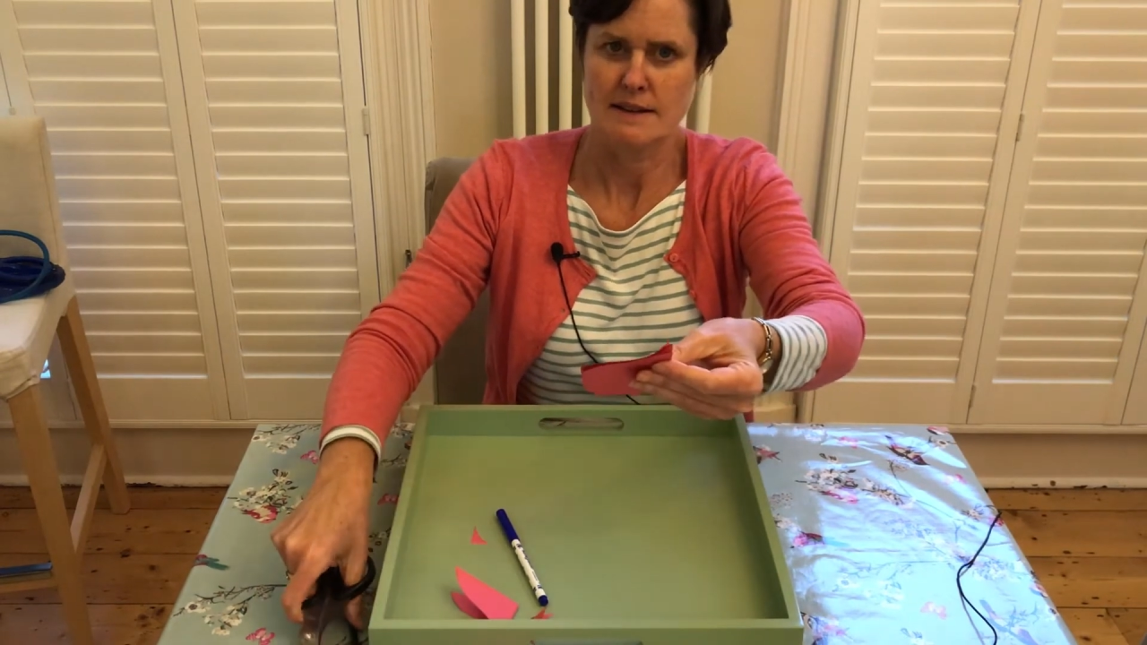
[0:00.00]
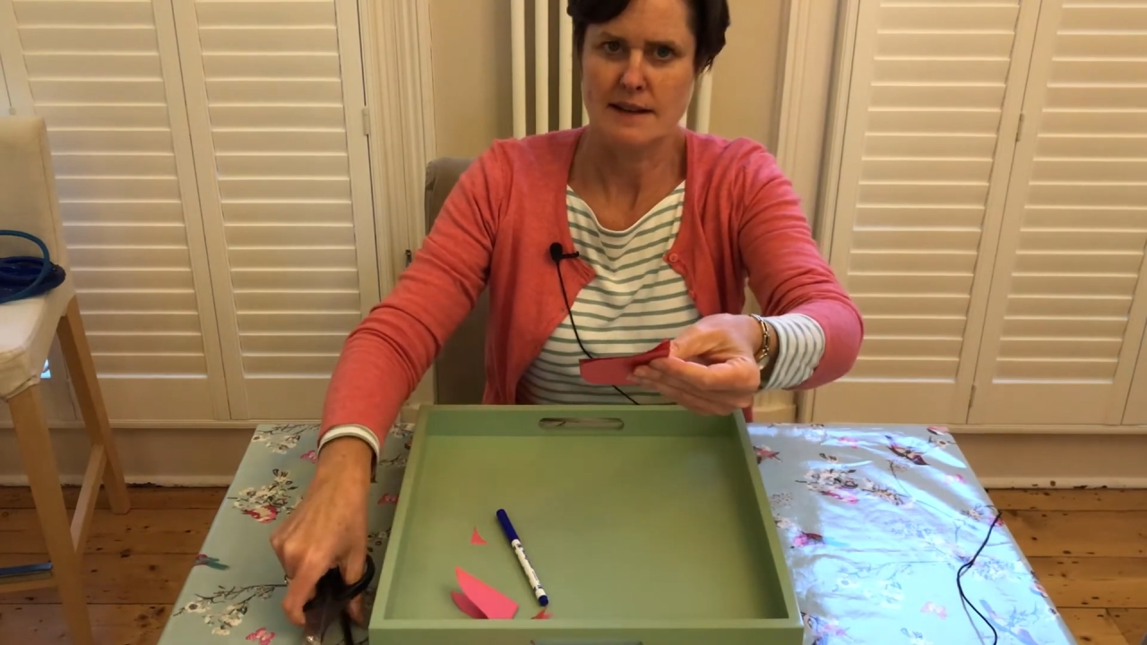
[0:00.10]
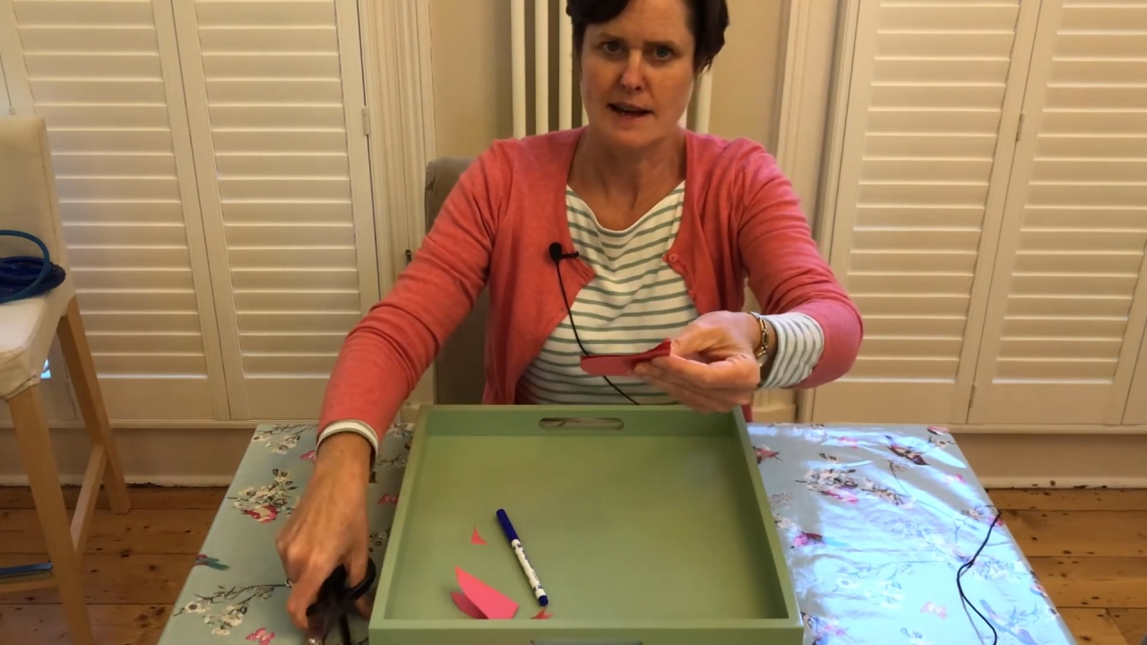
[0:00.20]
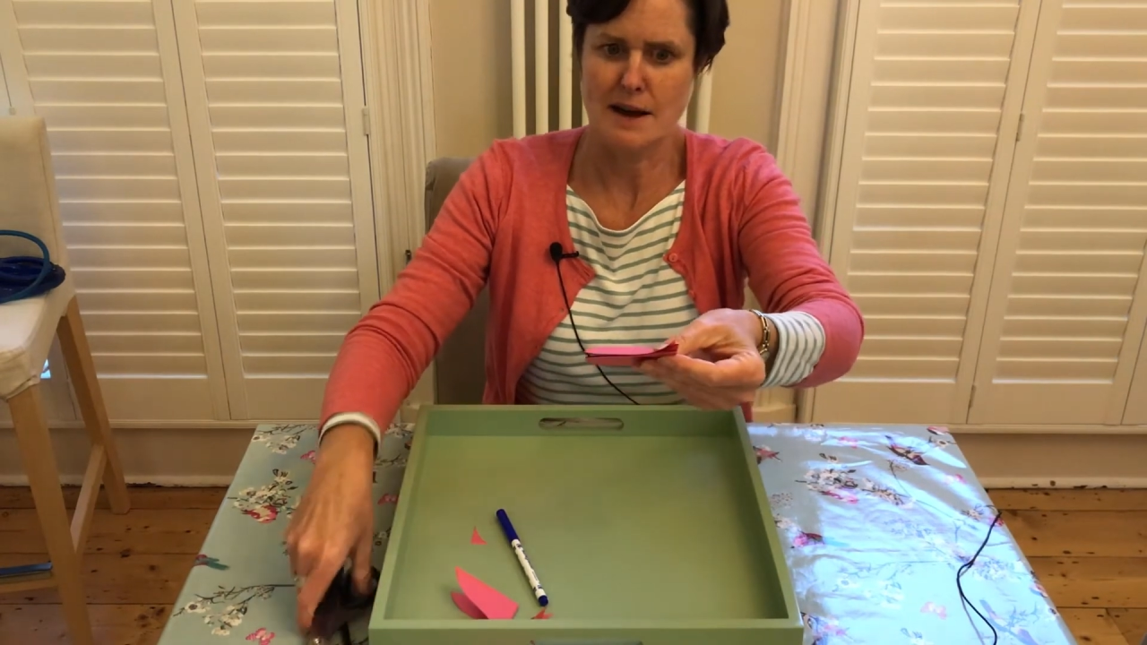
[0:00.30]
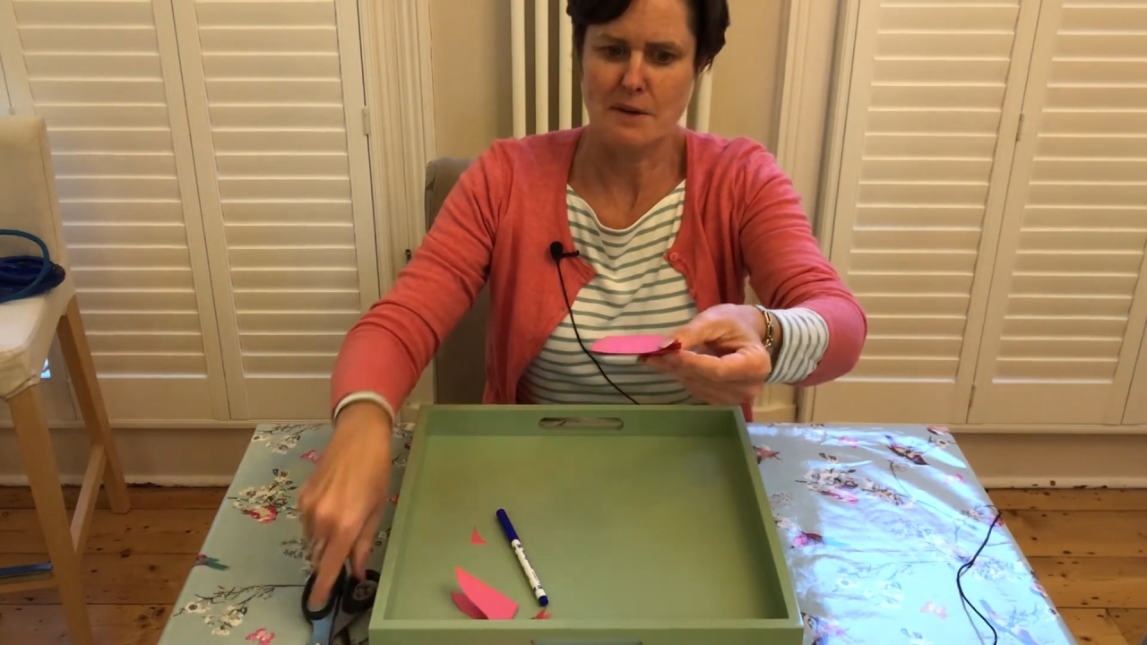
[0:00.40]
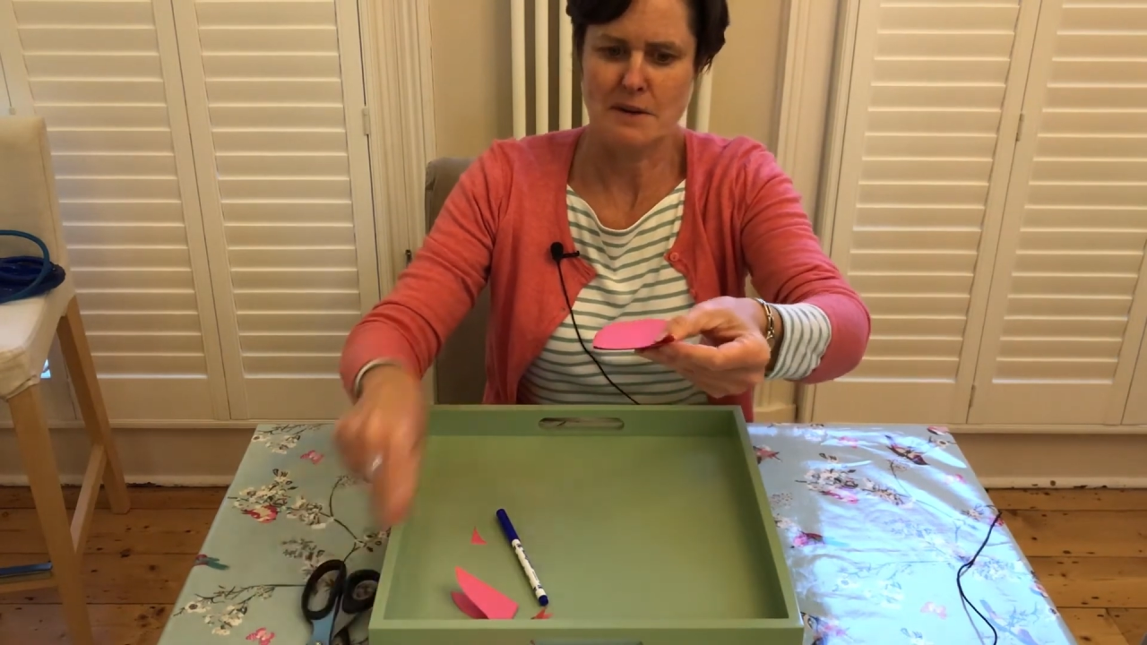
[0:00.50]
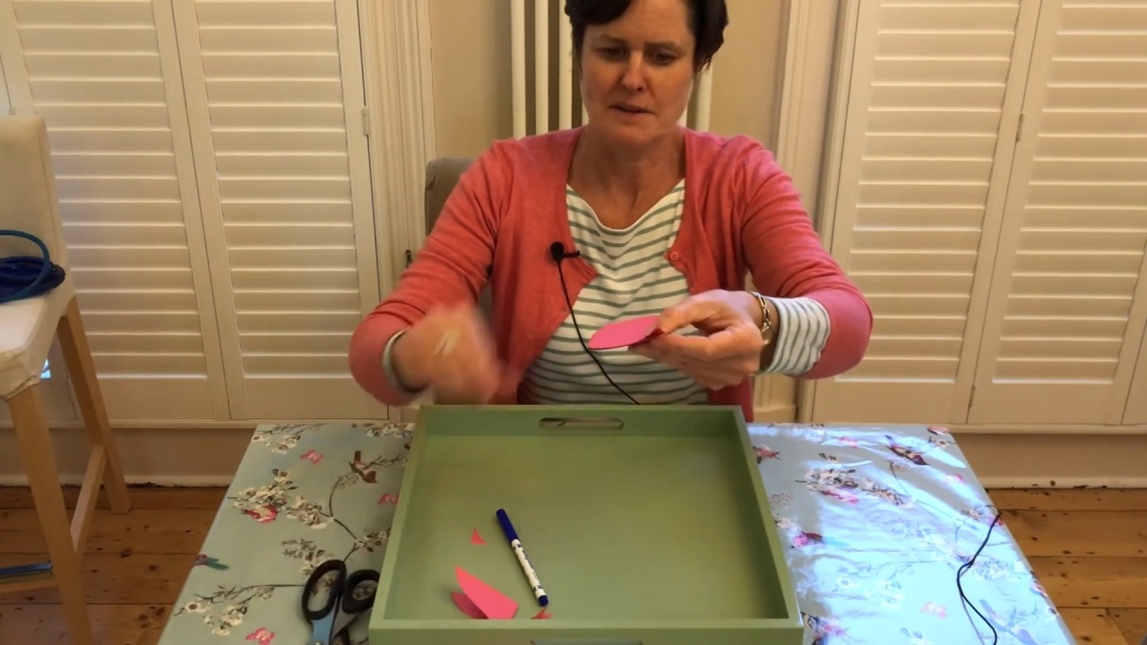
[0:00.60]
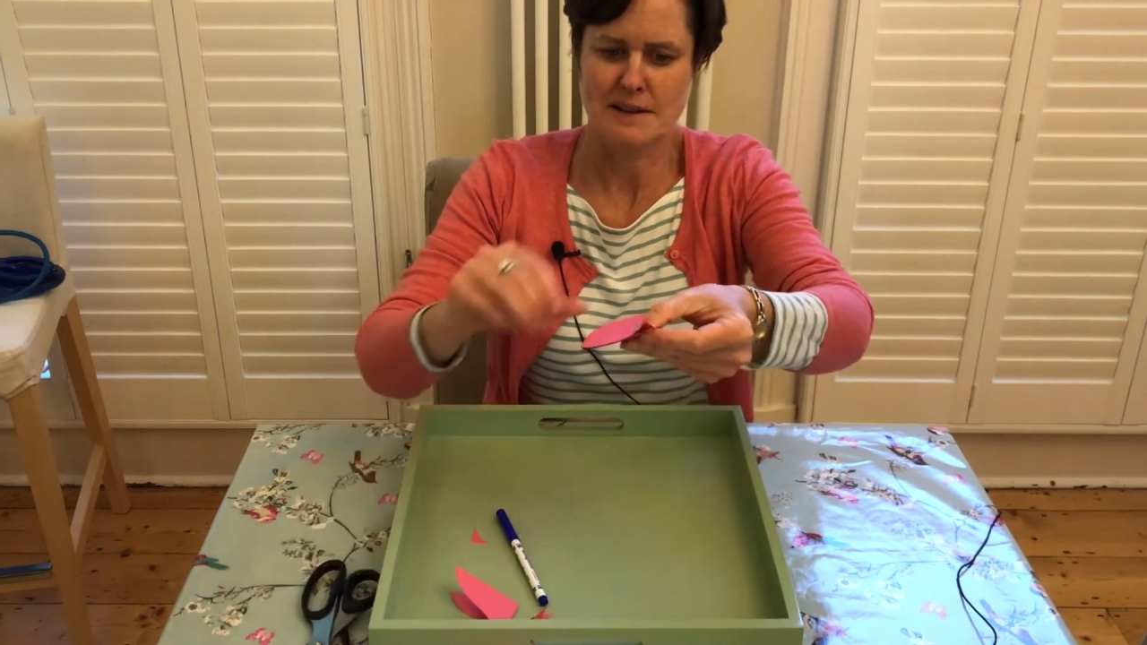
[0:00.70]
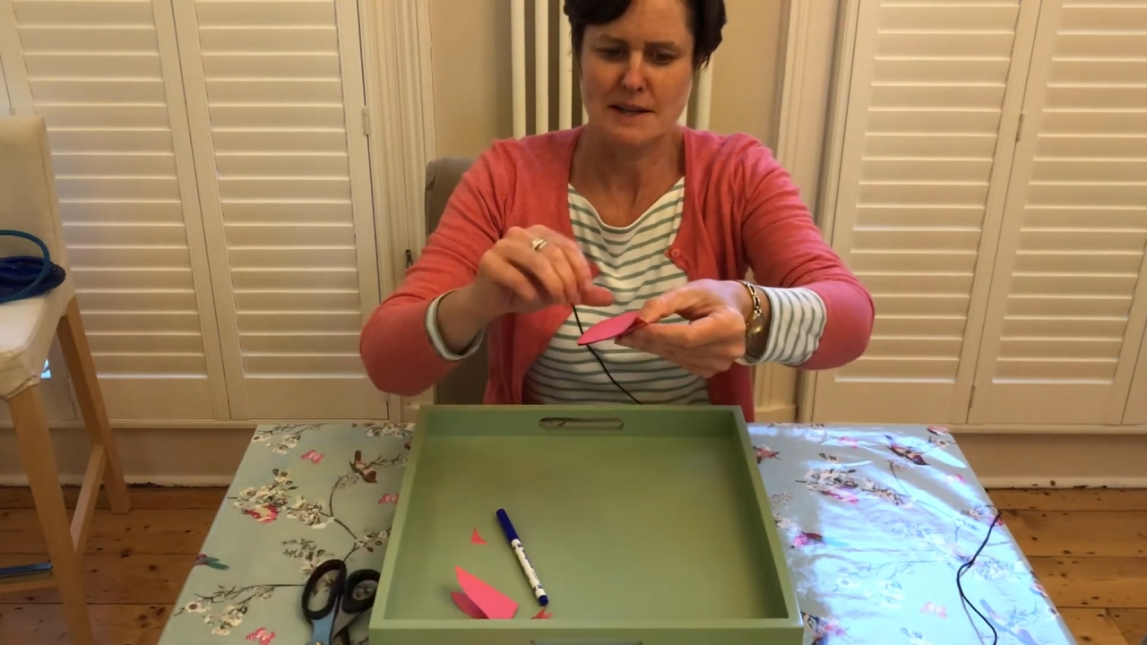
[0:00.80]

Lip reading: Now,